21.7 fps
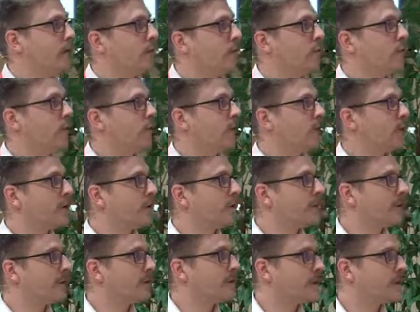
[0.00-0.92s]
of course,
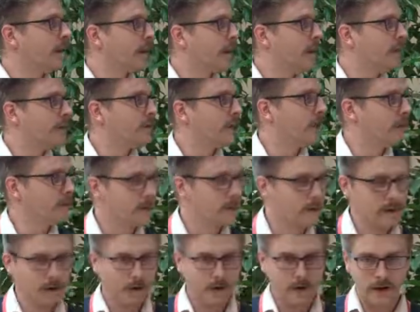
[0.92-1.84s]
is that
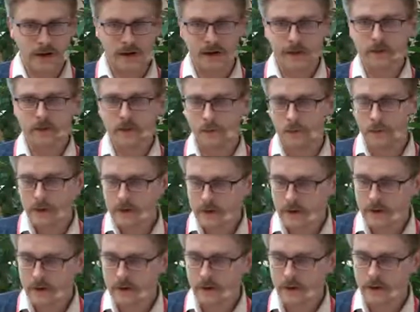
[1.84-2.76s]

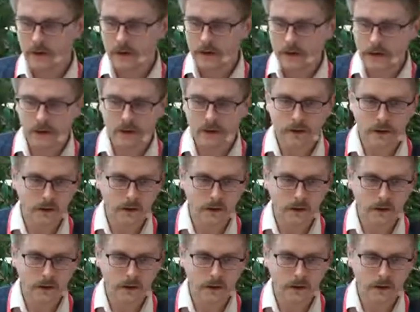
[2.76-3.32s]
readability,